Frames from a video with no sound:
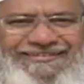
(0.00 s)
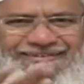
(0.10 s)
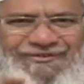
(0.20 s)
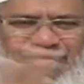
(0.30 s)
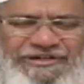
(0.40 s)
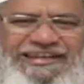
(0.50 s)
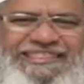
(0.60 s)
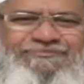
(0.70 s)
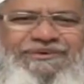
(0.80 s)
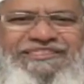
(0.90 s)
you increase the
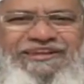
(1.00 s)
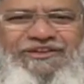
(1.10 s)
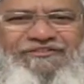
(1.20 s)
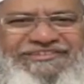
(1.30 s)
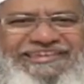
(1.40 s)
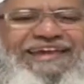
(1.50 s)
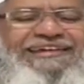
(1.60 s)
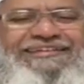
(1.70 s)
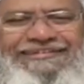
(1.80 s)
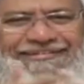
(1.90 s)
percentage of a
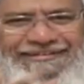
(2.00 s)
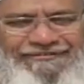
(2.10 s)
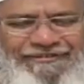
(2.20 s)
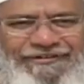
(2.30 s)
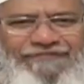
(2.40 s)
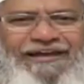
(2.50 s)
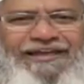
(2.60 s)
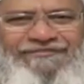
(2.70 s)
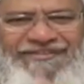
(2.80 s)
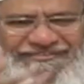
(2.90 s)
charity,
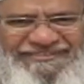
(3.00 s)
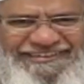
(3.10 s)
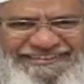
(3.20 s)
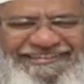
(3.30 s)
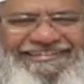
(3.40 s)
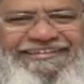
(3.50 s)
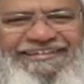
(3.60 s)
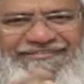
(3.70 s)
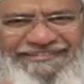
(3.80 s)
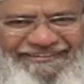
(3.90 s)
55, 60,
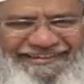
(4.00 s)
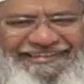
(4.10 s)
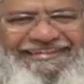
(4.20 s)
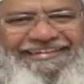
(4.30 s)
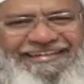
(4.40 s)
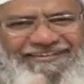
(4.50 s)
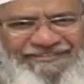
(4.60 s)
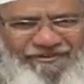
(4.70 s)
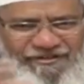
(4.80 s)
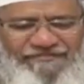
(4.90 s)
70,
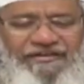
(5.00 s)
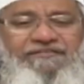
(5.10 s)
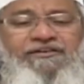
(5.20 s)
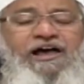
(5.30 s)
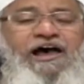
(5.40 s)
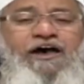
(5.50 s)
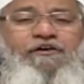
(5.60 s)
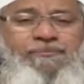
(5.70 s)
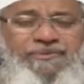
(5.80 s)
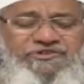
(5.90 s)
75, however
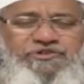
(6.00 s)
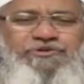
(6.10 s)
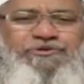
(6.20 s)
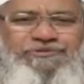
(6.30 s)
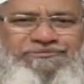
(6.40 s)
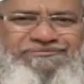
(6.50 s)
much you do,